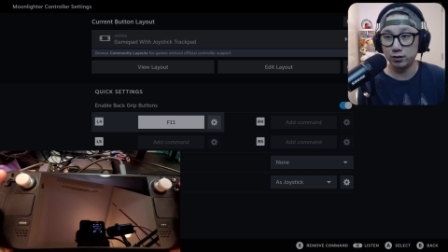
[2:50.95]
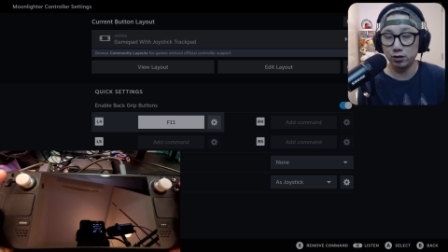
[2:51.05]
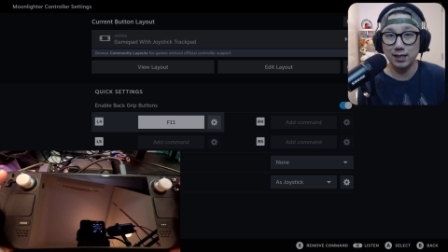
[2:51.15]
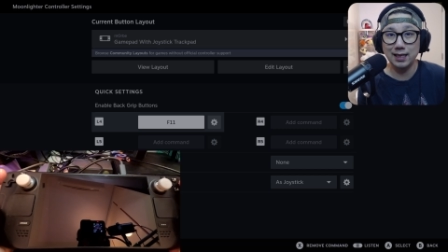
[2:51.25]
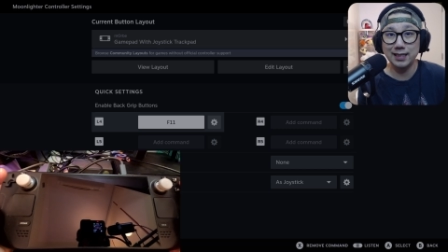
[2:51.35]
So
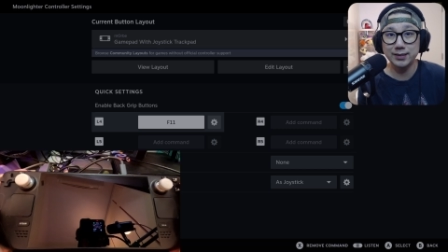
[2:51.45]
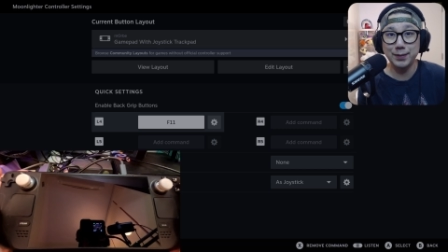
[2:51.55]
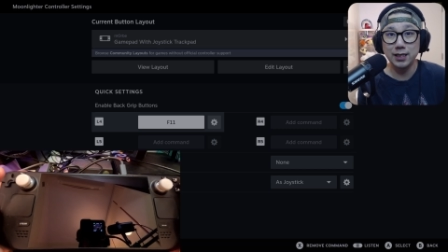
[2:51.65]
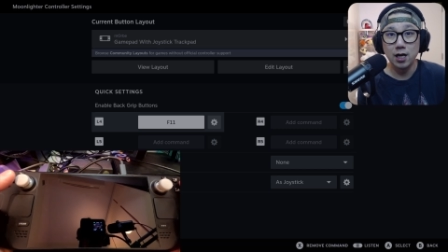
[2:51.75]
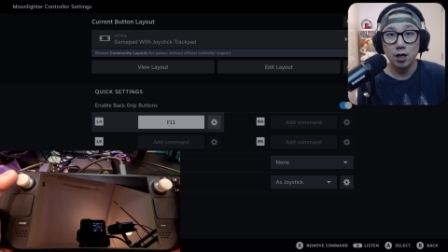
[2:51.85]
that lets
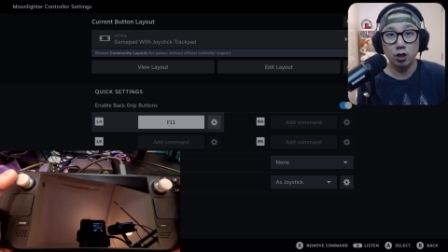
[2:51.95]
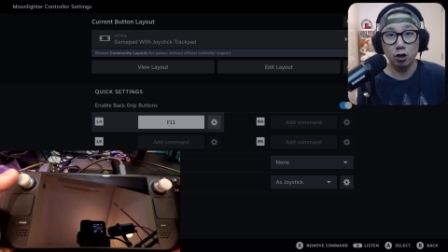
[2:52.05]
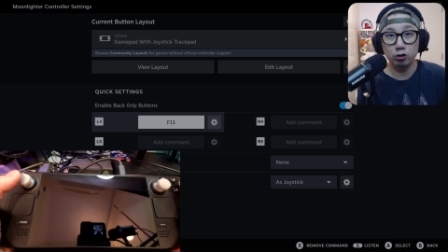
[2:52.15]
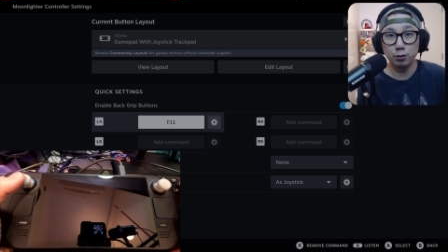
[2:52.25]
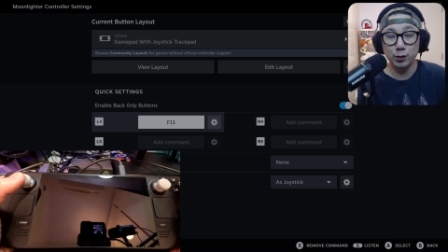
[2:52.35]
me
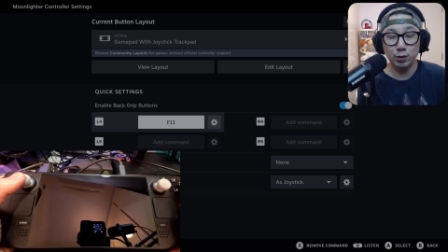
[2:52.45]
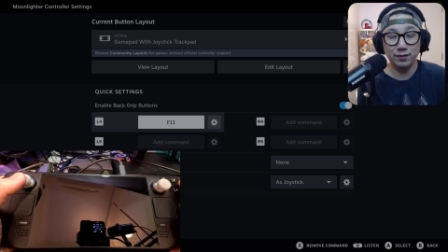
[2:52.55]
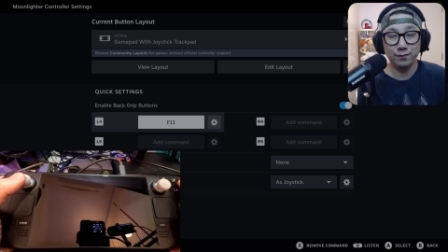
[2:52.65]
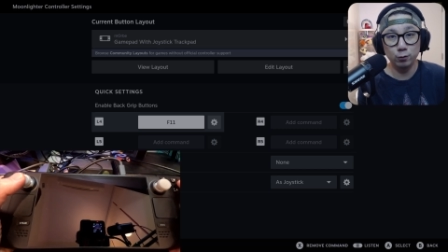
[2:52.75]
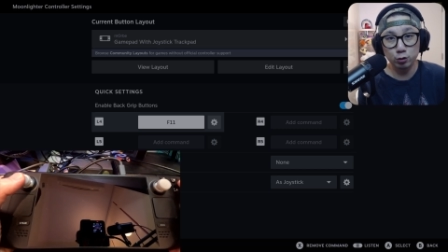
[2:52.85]
toggle
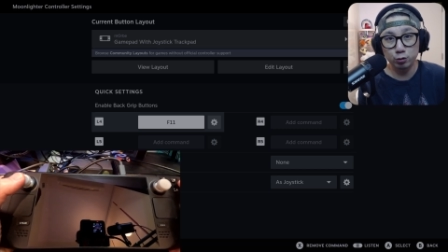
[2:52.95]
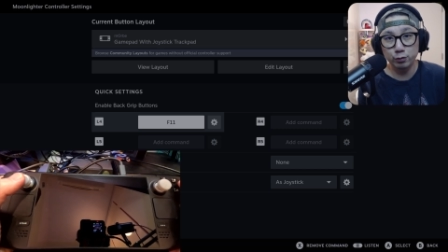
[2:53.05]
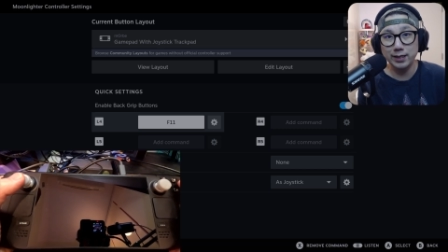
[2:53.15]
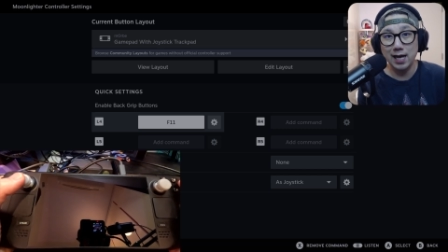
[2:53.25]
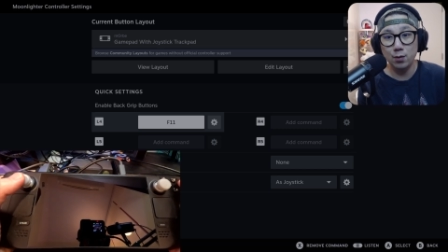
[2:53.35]
between full
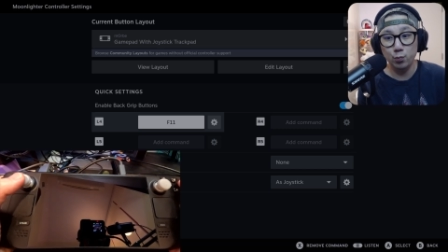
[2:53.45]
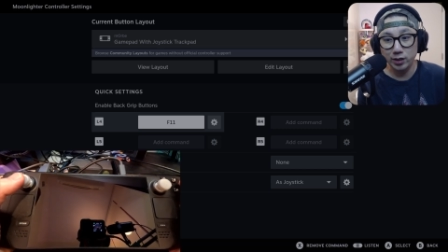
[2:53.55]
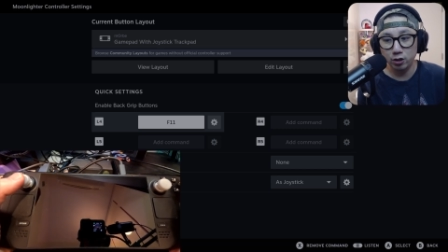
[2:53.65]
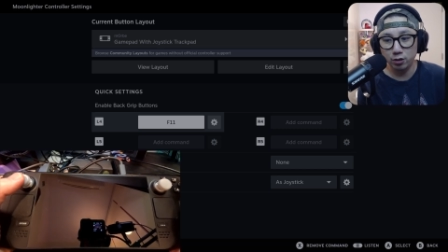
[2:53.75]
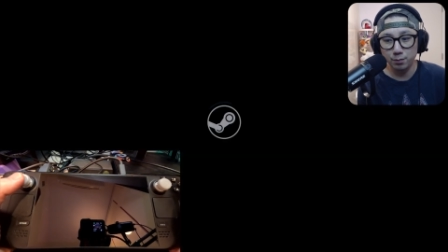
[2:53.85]
screen and
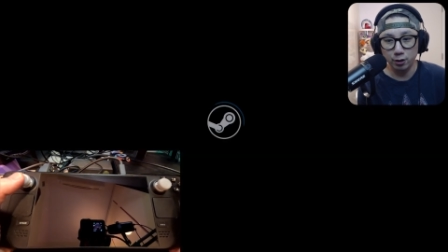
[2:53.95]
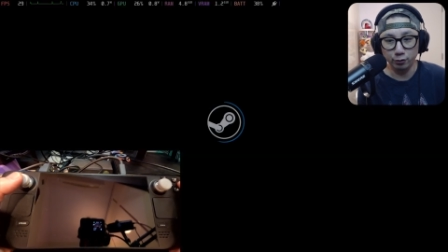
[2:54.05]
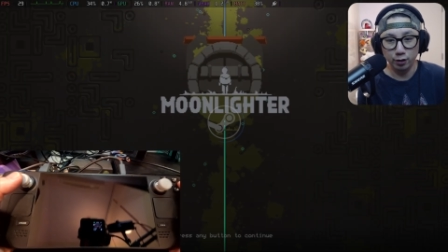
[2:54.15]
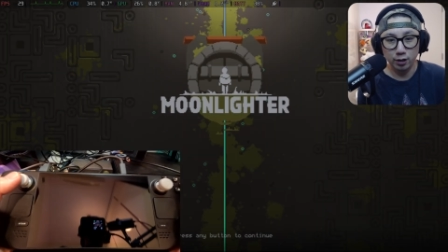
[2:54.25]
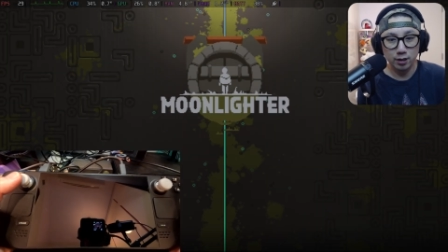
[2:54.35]
windowed mode.